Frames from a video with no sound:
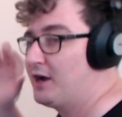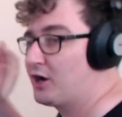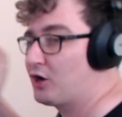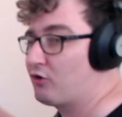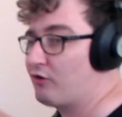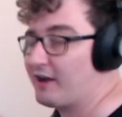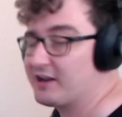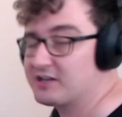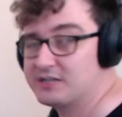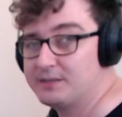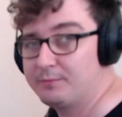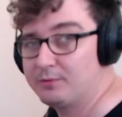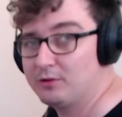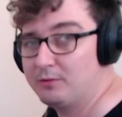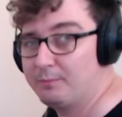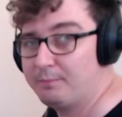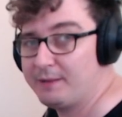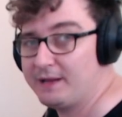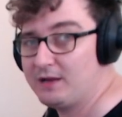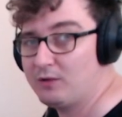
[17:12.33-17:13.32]
Crash cymbal
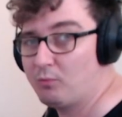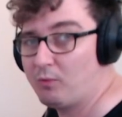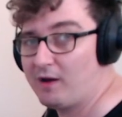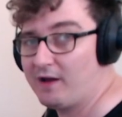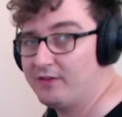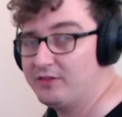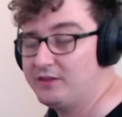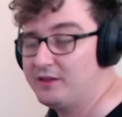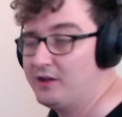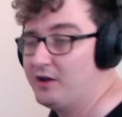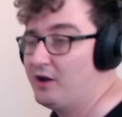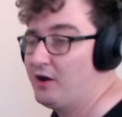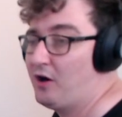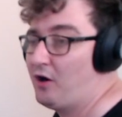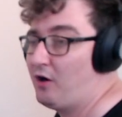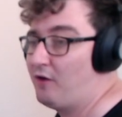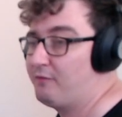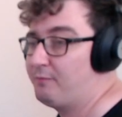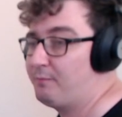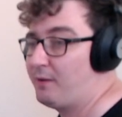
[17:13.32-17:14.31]
on beat one
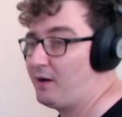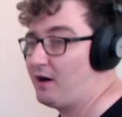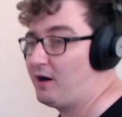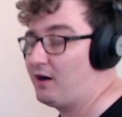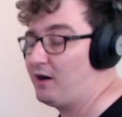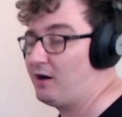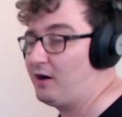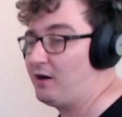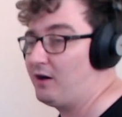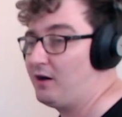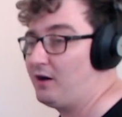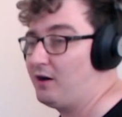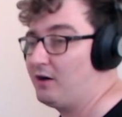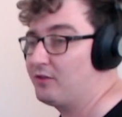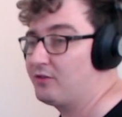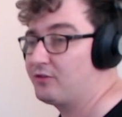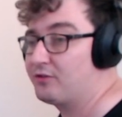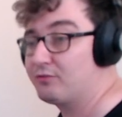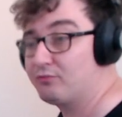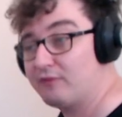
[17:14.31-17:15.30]
of
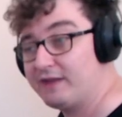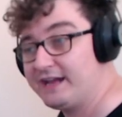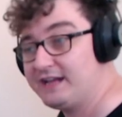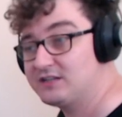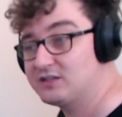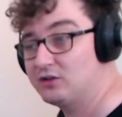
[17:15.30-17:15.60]
bar three,